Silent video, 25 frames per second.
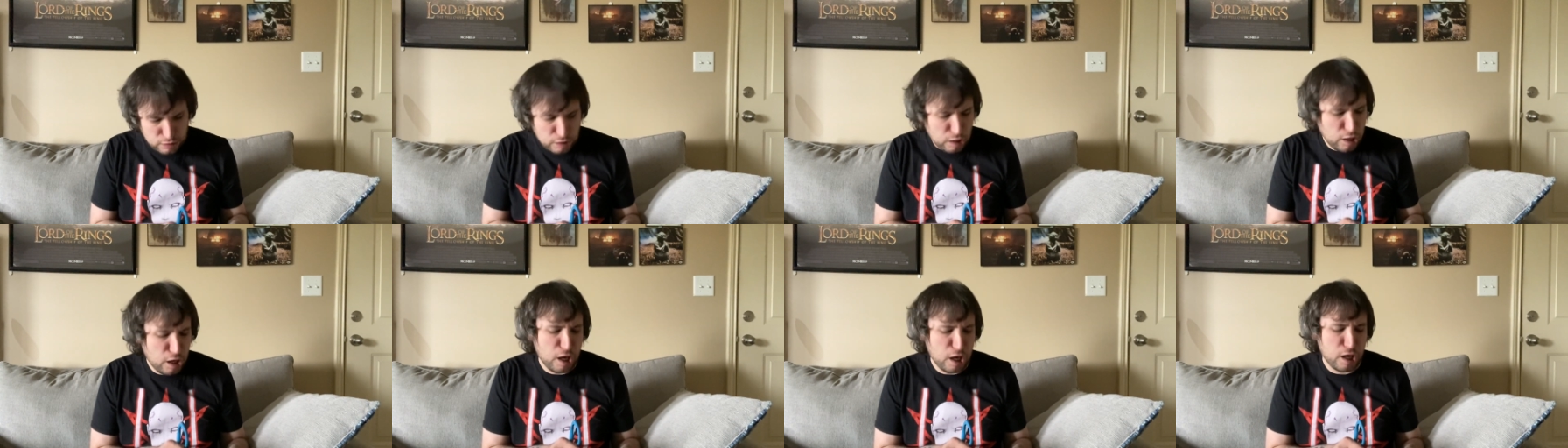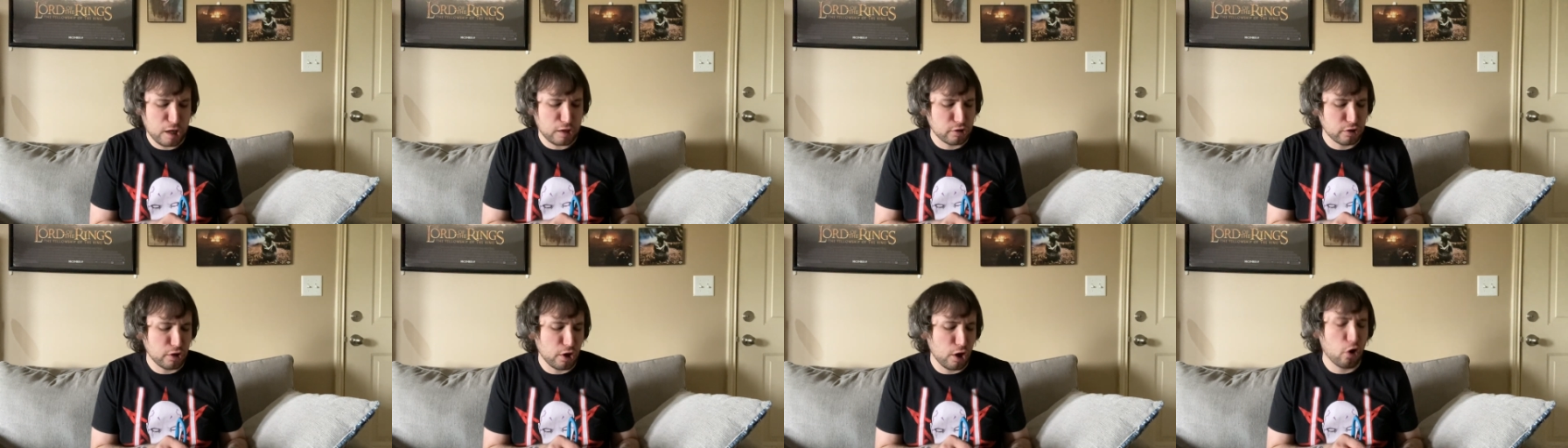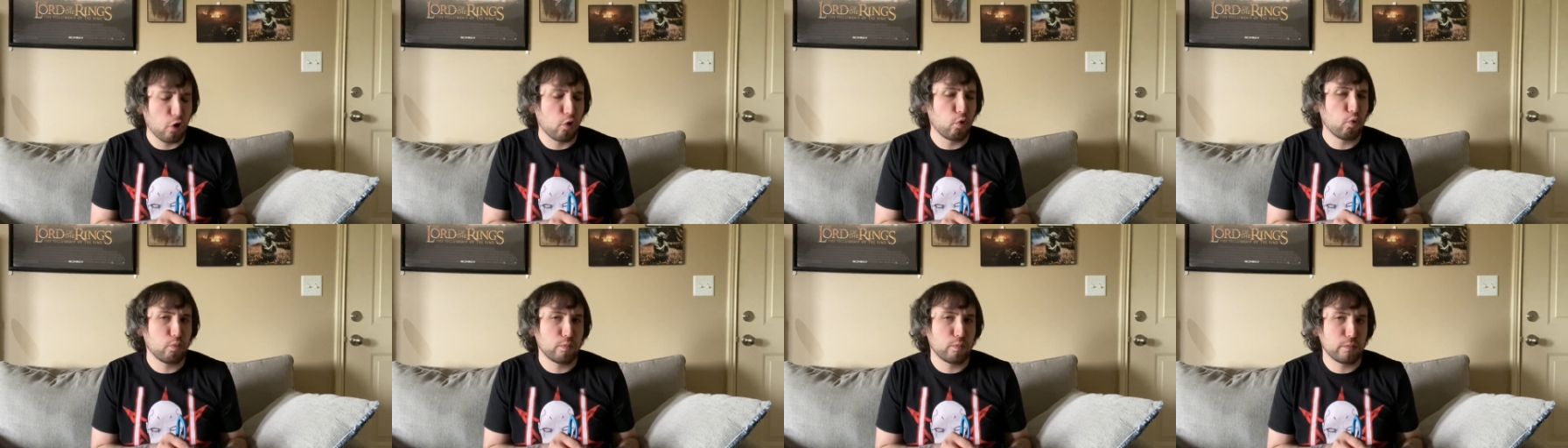I
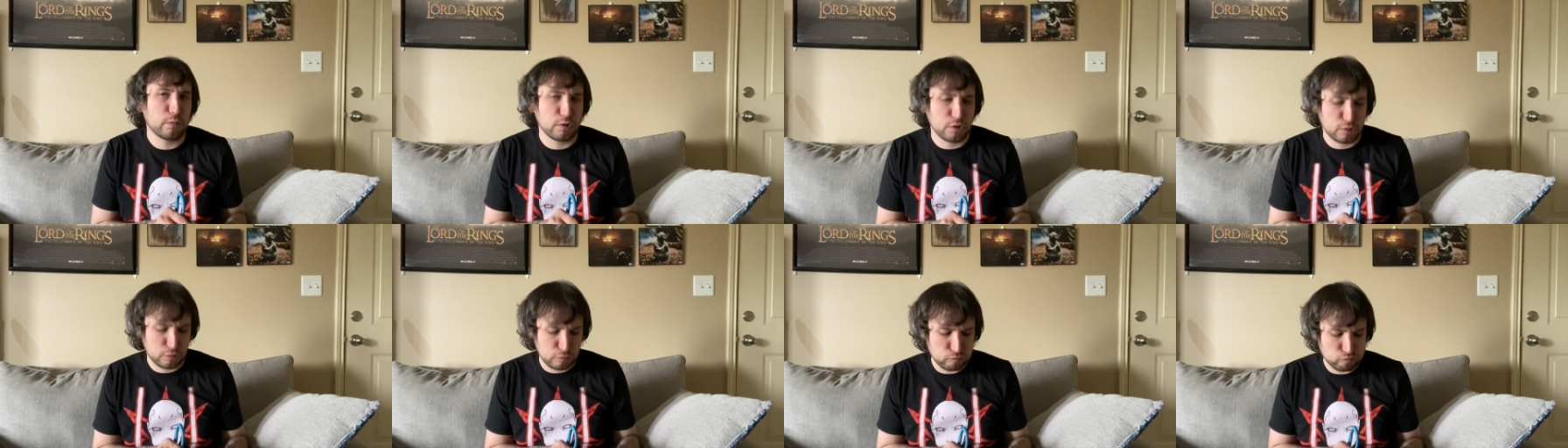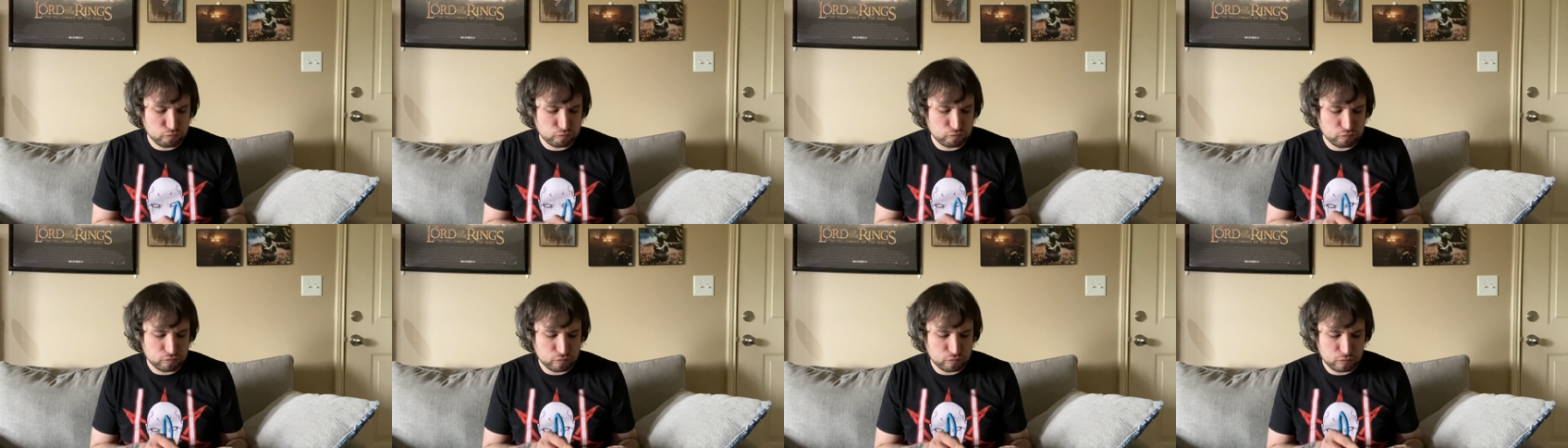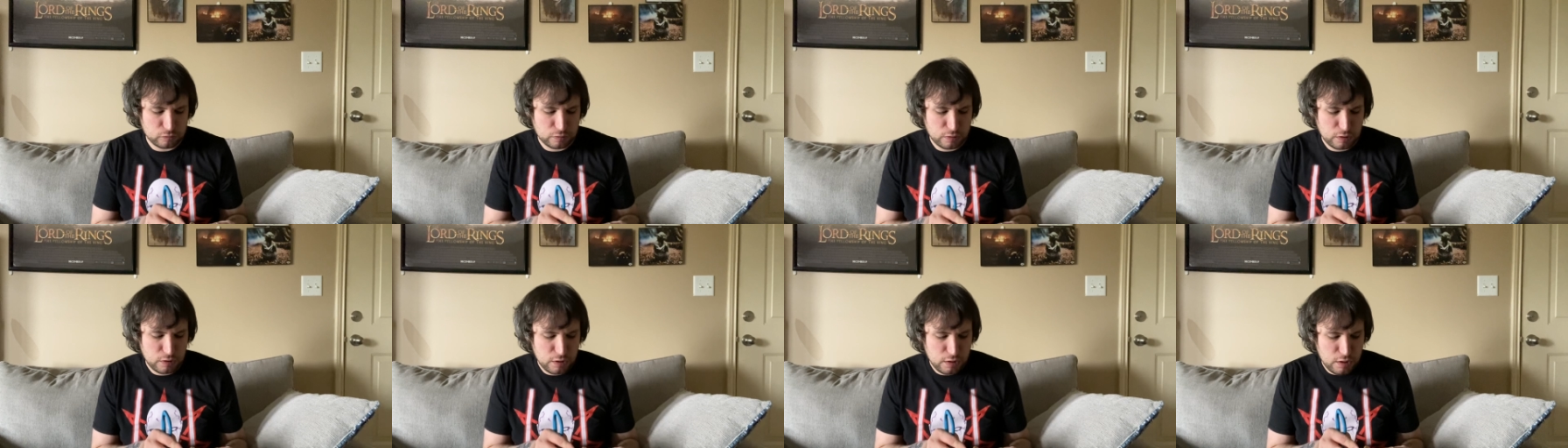don't, but,
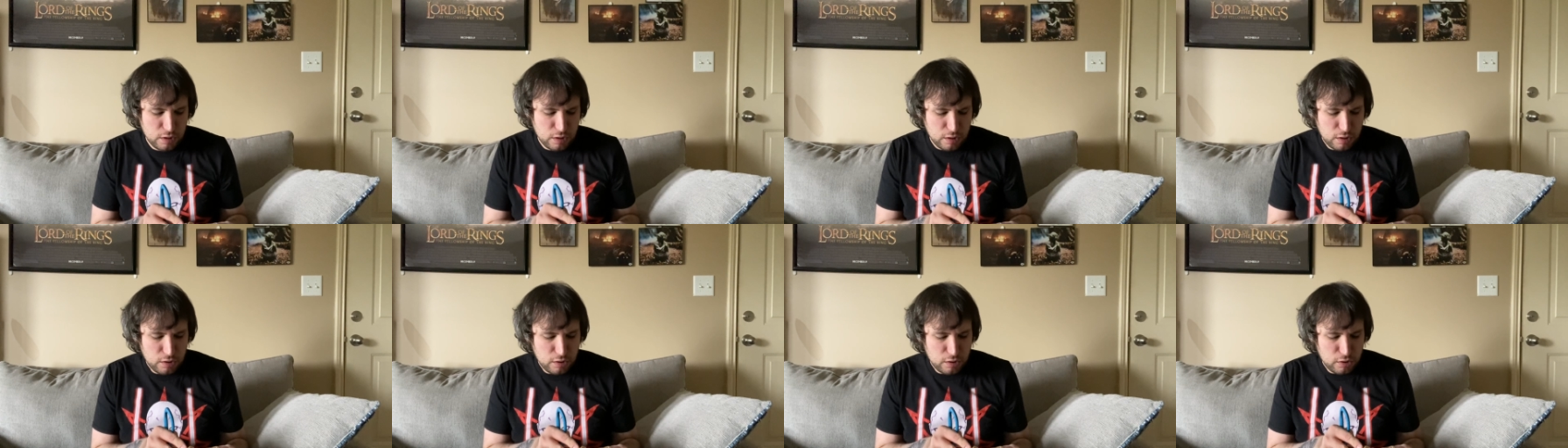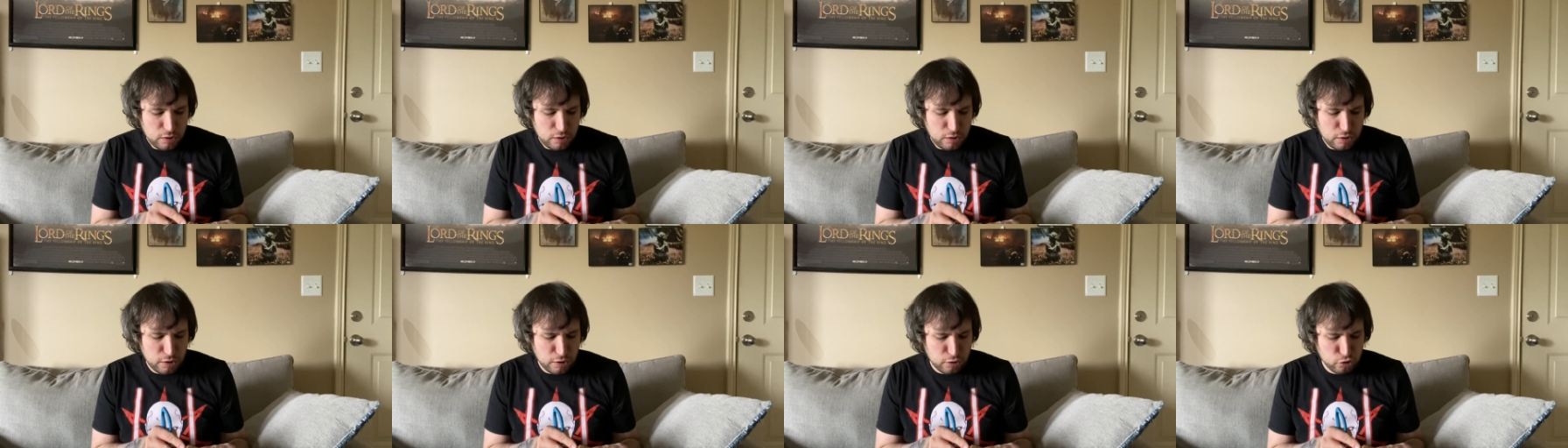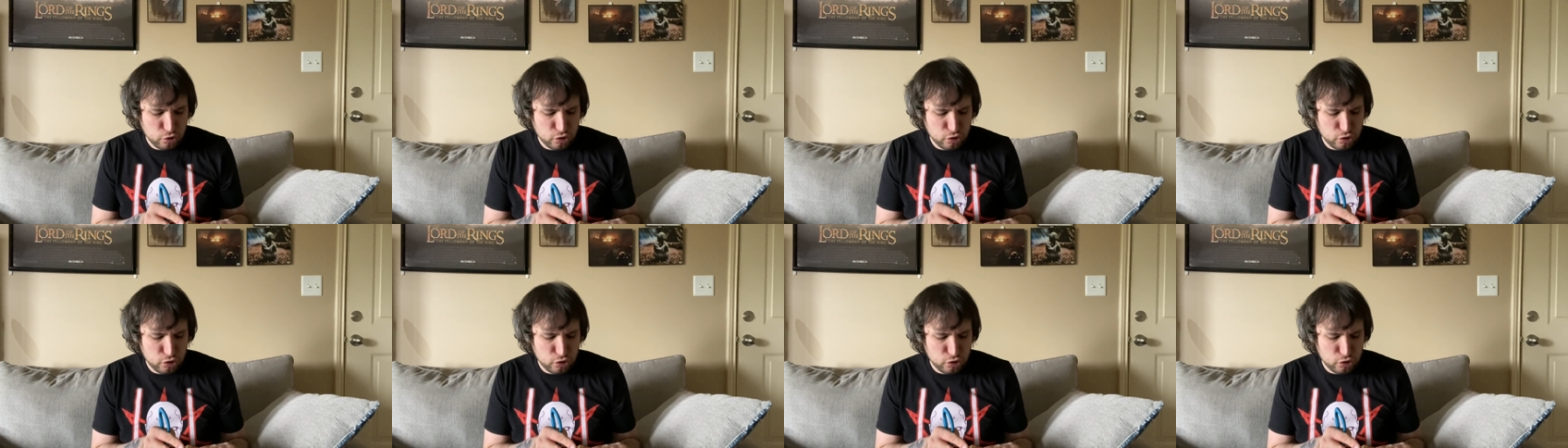you know,